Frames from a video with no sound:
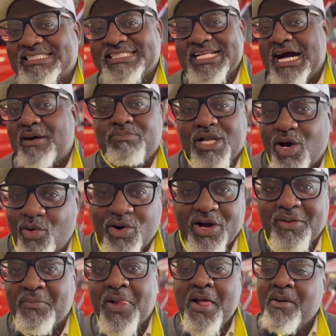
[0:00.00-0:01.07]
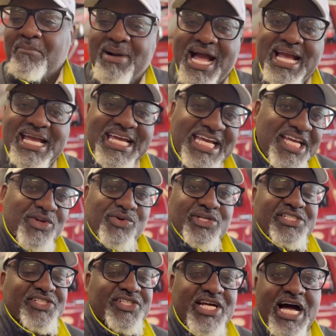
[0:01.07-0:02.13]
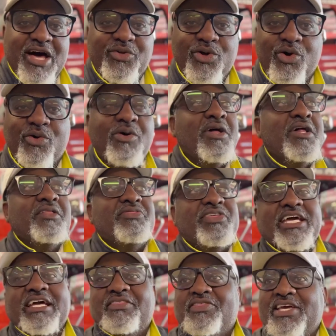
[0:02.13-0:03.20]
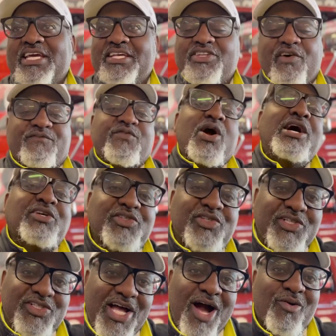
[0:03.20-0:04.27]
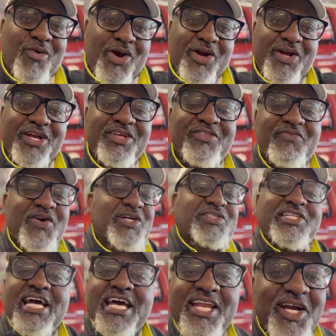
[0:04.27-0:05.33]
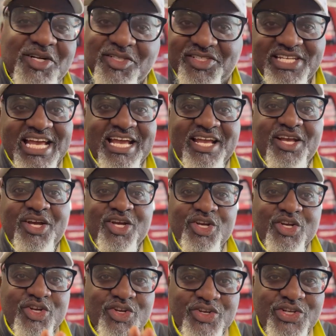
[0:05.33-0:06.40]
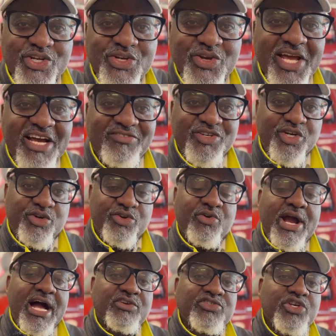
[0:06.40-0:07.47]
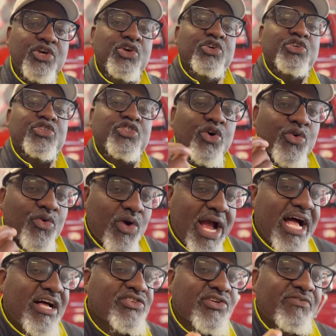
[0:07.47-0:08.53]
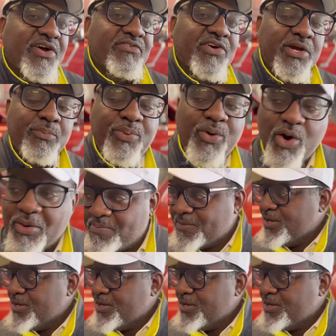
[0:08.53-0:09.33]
not blowing. My heater is not doing. The defroster is not working. First thing they're going to say, do you have good grounds? So grounds are very, very important.